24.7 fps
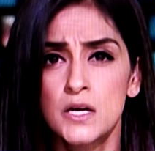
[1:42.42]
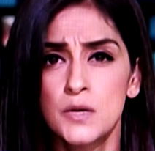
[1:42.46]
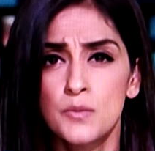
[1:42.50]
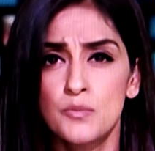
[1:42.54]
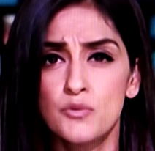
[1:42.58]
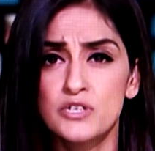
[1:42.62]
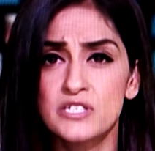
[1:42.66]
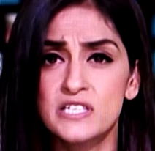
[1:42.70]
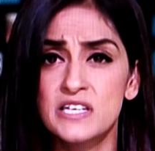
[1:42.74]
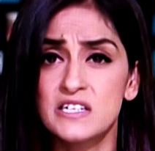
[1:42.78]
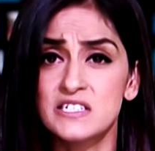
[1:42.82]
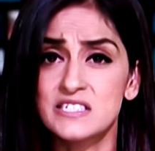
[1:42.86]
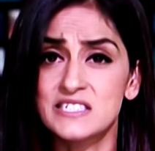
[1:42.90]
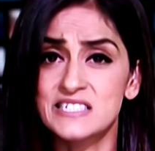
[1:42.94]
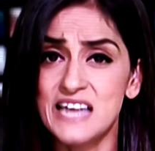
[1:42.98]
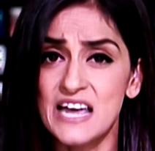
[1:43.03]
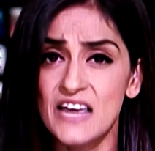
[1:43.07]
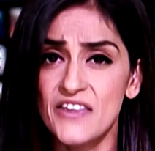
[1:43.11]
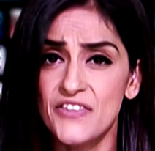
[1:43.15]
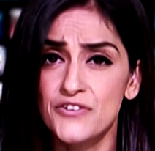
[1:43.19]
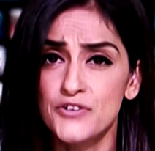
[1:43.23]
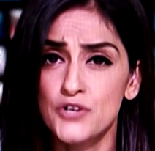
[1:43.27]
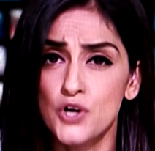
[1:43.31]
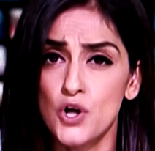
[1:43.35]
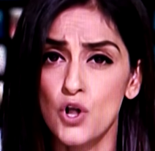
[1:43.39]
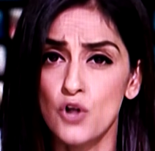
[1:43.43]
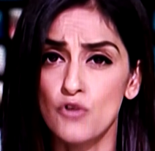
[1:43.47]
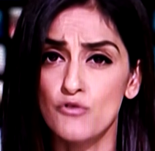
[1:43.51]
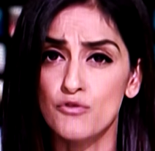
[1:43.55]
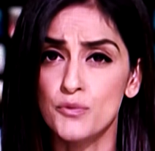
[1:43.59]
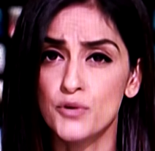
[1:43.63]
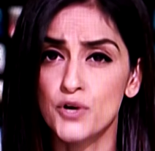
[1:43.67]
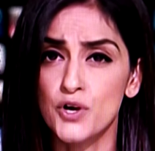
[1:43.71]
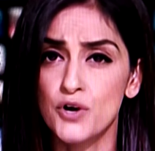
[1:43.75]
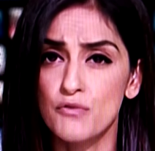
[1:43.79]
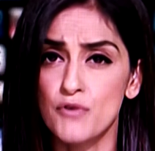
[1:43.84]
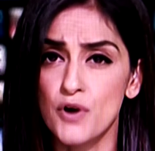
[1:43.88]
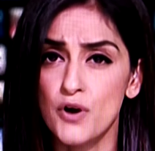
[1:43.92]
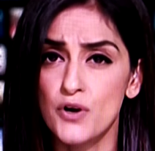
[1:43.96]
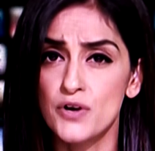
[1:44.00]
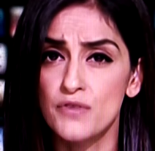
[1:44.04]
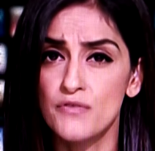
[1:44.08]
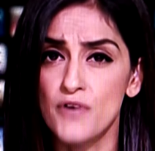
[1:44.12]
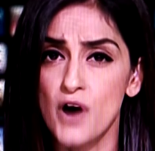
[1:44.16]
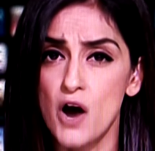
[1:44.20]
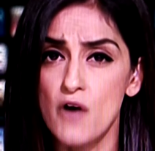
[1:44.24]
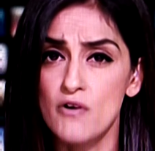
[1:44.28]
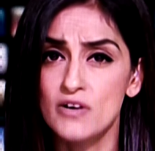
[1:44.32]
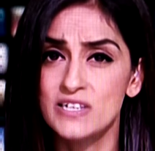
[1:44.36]
Brazil's death toll from
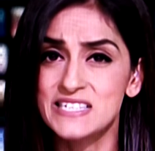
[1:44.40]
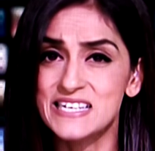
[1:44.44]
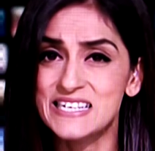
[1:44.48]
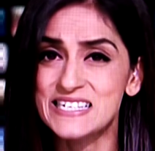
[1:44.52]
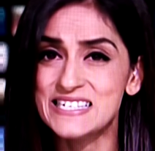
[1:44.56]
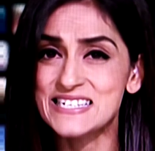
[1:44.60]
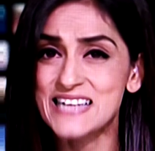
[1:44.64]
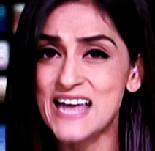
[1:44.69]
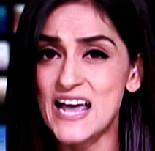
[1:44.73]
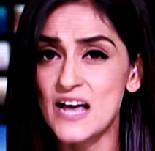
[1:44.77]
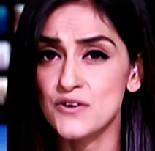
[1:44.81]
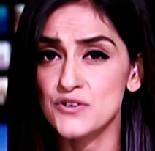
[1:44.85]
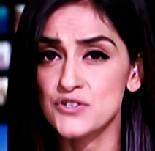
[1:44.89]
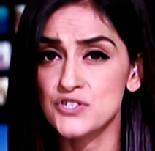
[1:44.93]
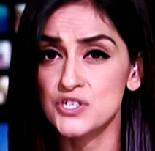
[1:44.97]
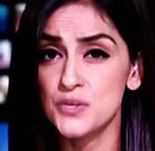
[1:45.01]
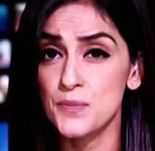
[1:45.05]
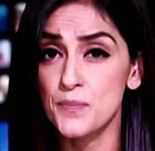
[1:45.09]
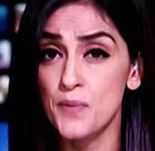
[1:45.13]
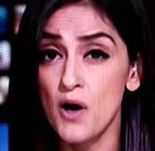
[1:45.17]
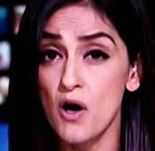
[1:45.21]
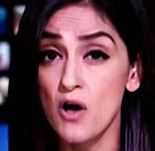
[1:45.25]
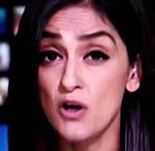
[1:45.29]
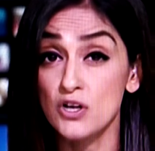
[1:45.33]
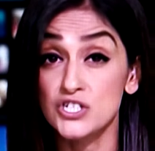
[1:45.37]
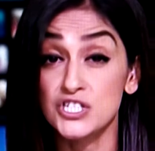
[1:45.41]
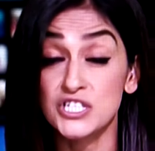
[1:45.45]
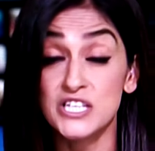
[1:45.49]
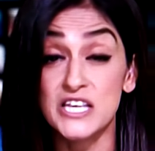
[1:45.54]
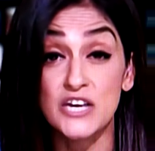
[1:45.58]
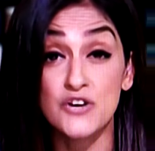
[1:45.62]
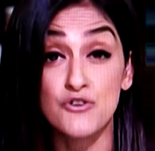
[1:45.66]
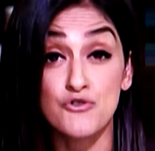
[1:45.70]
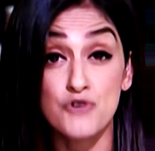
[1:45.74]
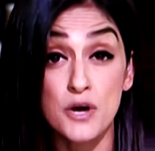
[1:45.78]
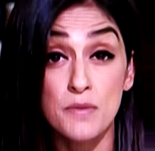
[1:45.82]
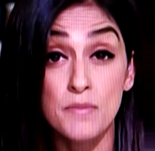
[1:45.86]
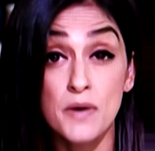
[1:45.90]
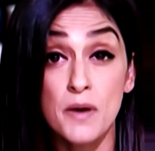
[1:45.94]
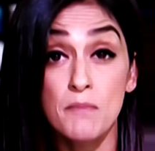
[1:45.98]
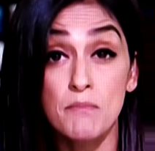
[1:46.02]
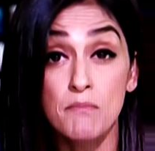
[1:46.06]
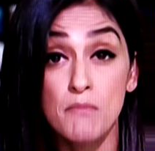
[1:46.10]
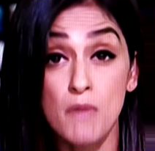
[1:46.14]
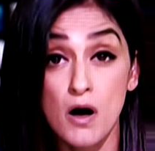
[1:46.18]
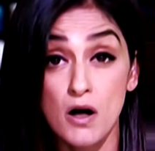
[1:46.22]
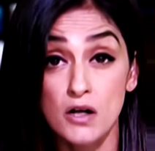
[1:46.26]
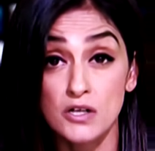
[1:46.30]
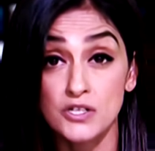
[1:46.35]
coronavirus has now surpassed the grim
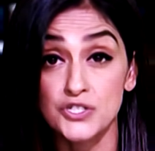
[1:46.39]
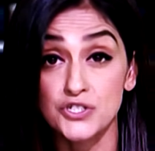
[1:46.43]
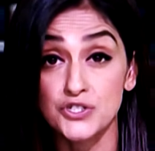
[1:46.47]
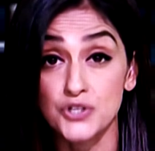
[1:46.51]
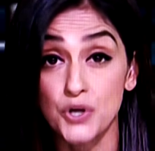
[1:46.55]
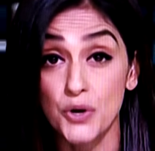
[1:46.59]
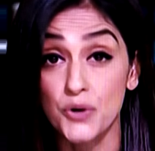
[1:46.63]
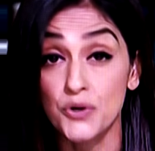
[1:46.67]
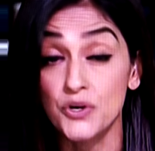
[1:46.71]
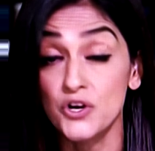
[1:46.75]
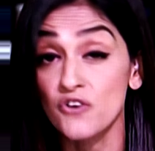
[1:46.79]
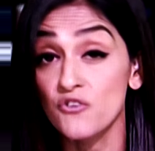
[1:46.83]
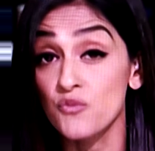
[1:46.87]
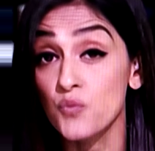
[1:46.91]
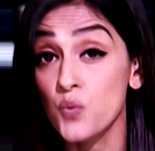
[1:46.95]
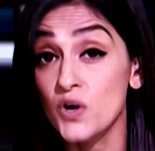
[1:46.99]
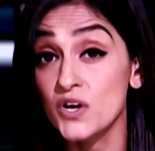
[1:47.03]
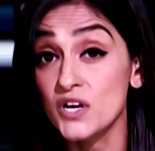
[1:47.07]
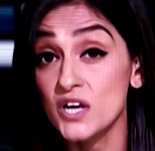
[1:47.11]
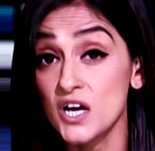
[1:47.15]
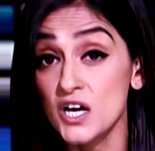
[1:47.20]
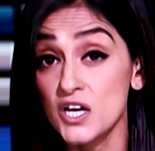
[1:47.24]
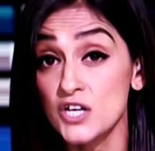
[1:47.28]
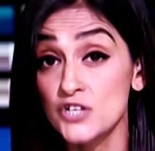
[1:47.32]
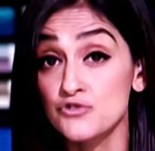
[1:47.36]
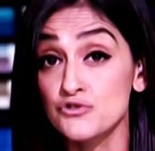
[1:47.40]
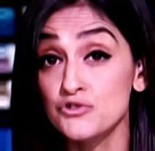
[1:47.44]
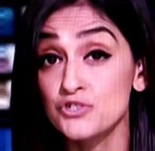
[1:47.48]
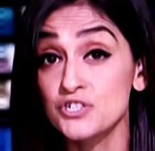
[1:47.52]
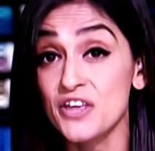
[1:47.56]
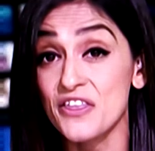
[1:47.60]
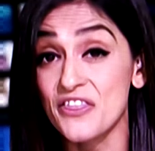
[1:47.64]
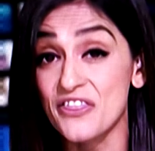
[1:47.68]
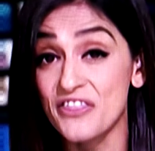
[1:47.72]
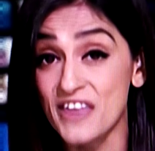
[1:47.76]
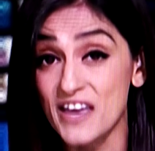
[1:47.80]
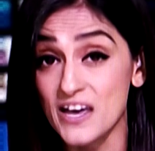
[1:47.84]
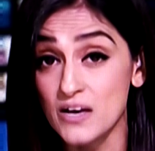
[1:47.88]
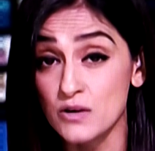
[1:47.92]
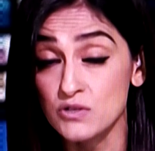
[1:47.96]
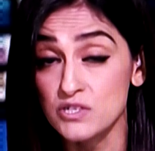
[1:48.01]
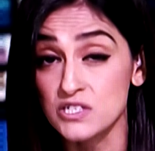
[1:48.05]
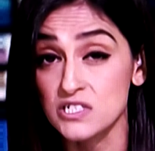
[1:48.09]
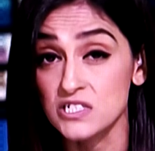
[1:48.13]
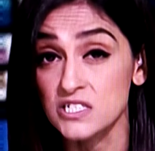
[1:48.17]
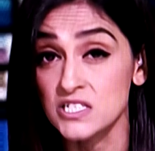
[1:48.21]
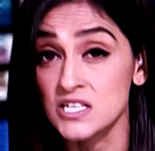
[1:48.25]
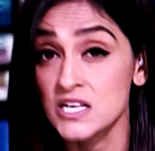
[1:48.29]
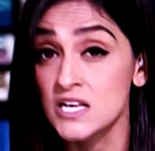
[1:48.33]
milestone of
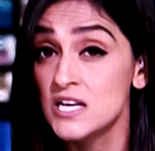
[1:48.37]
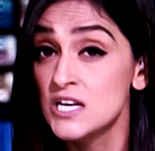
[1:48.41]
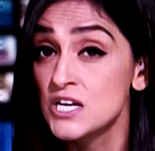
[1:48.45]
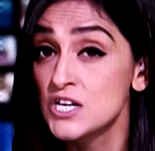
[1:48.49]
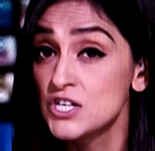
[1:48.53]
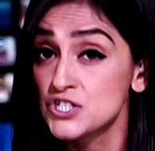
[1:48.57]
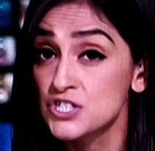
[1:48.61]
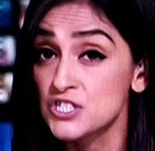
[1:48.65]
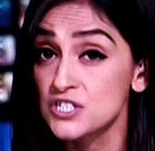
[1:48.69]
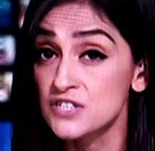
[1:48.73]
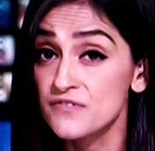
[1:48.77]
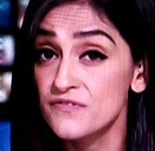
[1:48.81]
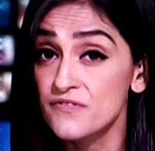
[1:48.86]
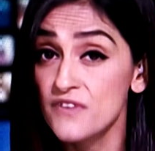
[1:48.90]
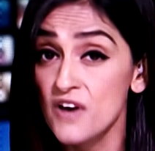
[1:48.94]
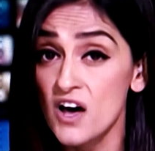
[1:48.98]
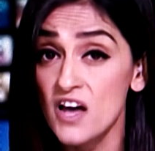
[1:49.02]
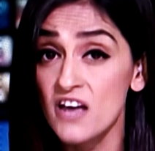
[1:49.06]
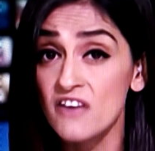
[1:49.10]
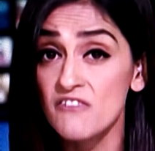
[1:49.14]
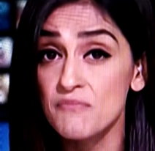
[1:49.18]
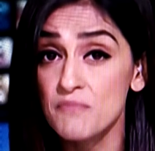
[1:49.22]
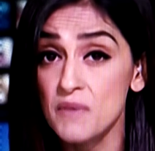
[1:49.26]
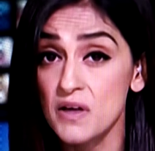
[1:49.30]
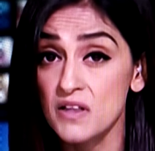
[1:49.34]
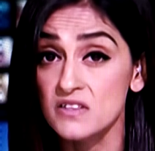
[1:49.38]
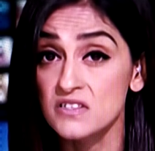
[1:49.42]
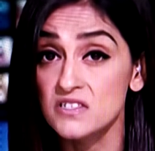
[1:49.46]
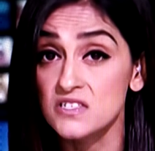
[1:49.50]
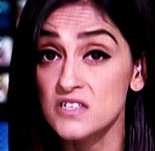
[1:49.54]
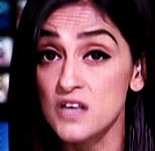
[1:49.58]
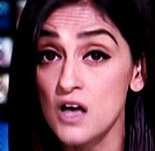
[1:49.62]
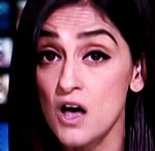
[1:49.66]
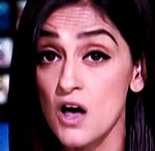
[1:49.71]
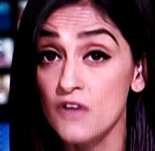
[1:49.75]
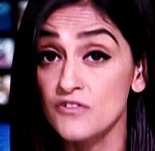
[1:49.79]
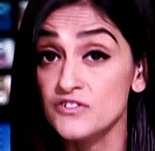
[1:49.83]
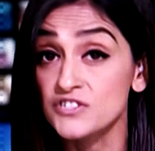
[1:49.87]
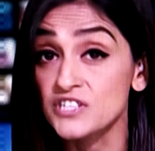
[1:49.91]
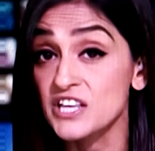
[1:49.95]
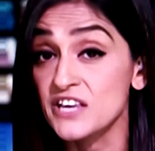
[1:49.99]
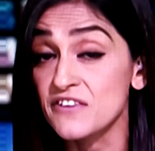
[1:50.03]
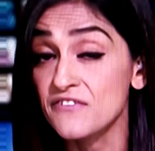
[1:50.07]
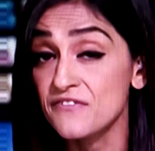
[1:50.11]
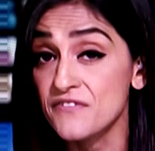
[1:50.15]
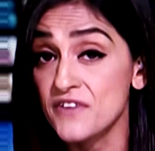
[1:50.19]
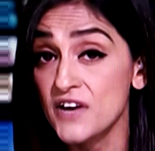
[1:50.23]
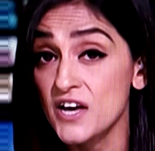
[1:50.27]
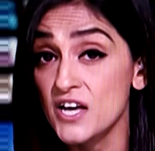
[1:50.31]
100,000, just five months after the
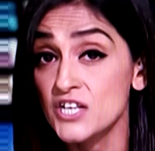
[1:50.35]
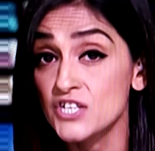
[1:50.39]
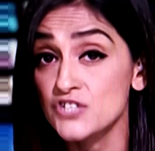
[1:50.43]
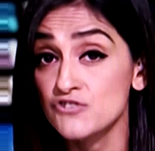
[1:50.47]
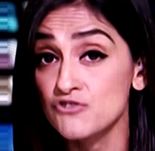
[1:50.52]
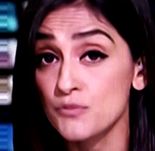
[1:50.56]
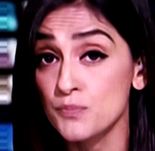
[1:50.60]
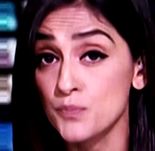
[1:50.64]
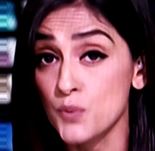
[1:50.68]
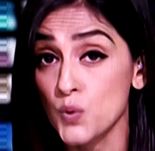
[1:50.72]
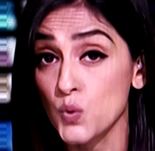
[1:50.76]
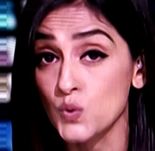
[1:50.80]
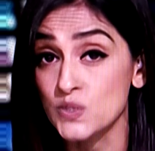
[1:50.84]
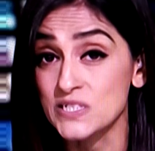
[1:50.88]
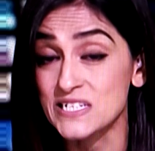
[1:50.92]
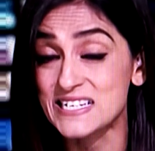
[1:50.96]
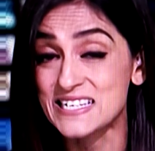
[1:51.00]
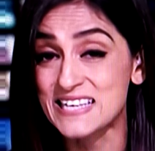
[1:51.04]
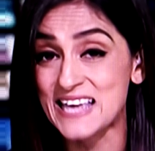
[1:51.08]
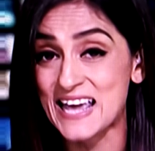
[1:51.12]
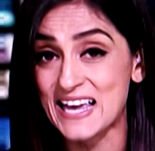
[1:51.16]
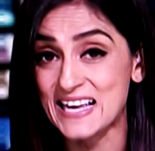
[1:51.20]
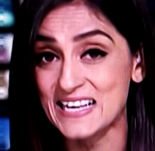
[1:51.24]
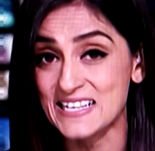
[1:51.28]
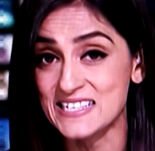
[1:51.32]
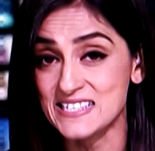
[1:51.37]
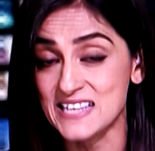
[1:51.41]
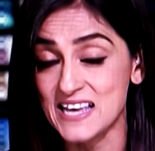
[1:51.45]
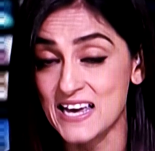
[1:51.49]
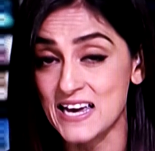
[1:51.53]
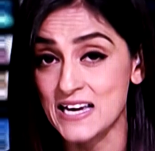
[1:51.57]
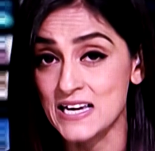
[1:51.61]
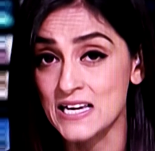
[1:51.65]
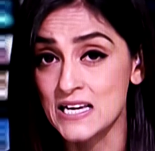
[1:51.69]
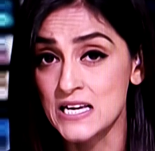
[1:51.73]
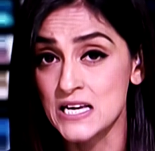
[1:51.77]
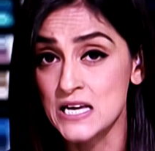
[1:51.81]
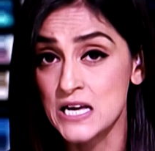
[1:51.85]
first reported case there.